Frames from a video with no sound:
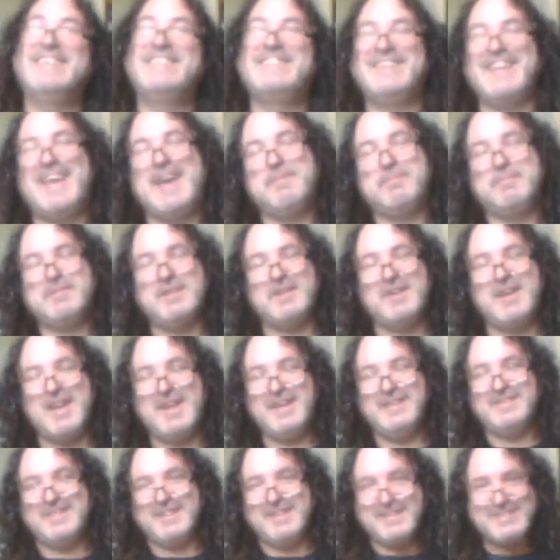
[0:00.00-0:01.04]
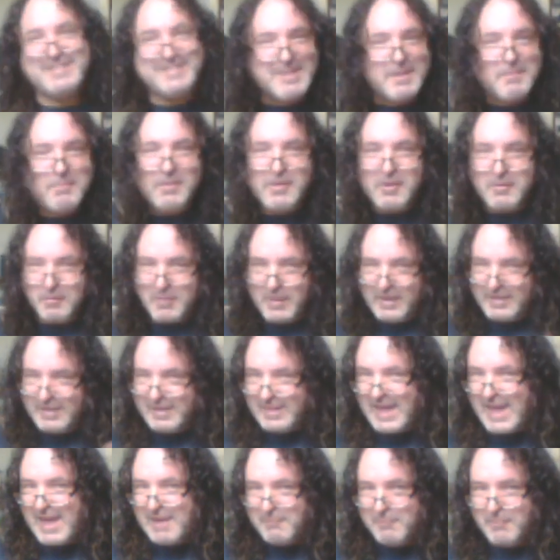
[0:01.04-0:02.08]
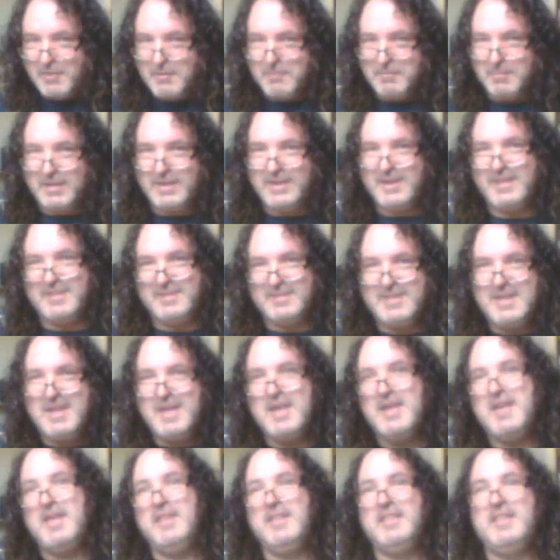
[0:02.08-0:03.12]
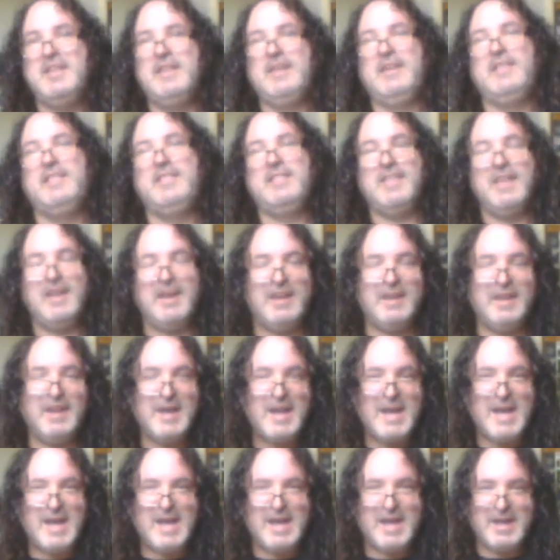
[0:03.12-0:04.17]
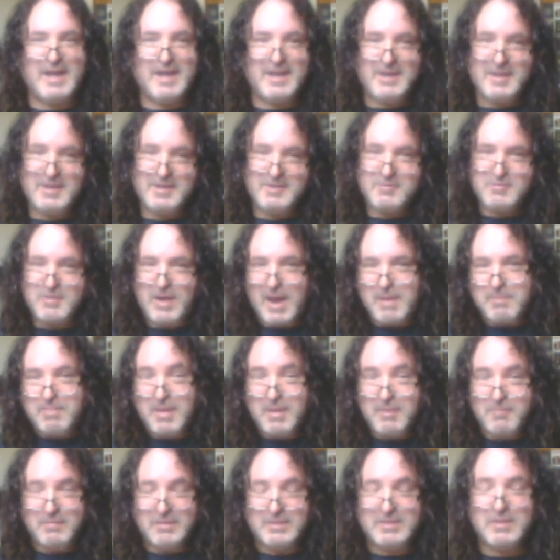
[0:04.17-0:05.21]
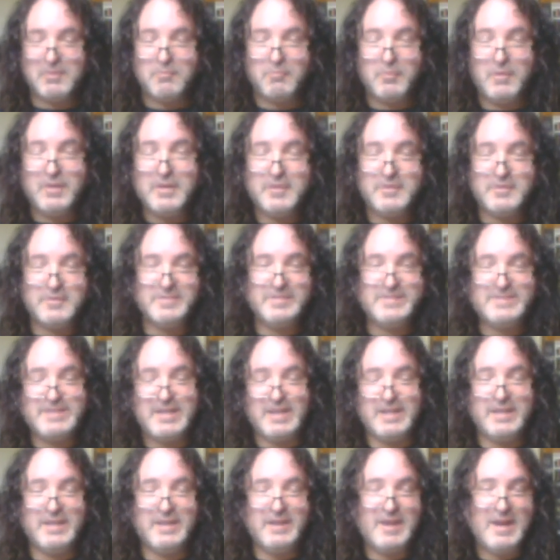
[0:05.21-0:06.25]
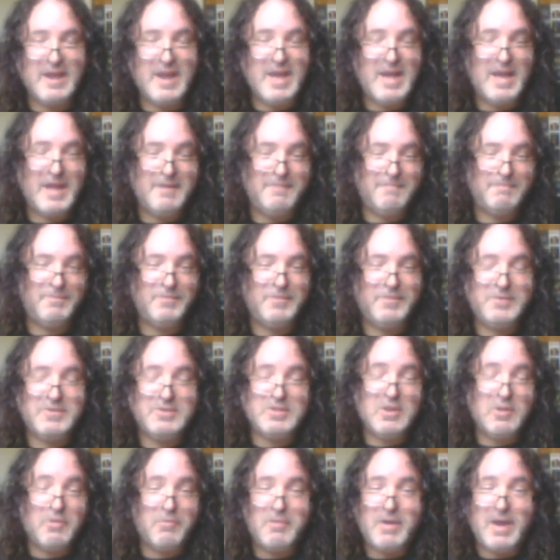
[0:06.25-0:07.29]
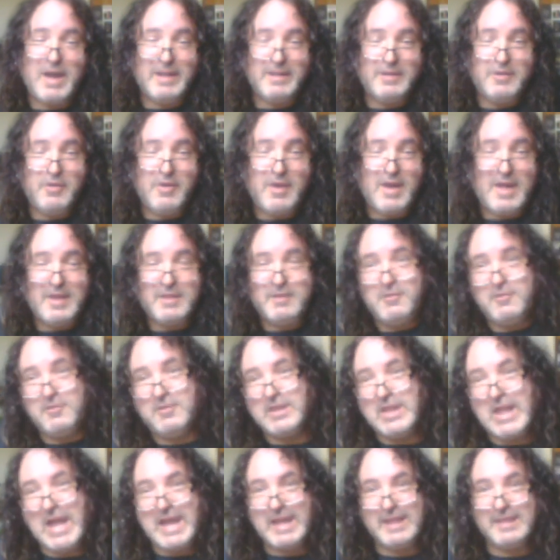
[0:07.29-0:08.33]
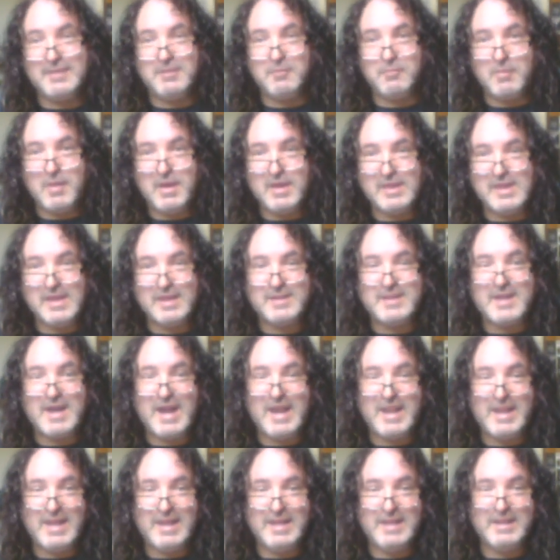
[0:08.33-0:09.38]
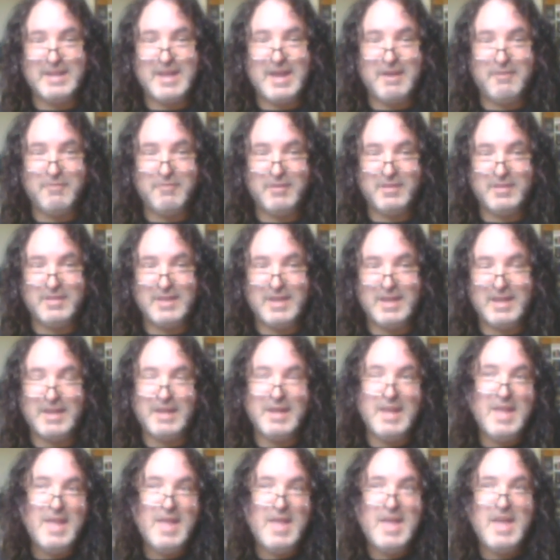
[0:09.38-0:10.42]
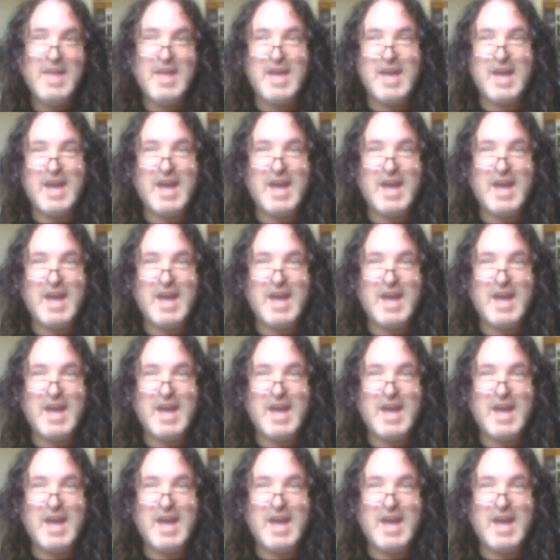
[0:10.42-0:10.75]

a way, this episode ends in a similar way to that one because they uh, trap him with the real Stella. Um, so I do I do like the way that tied into everything.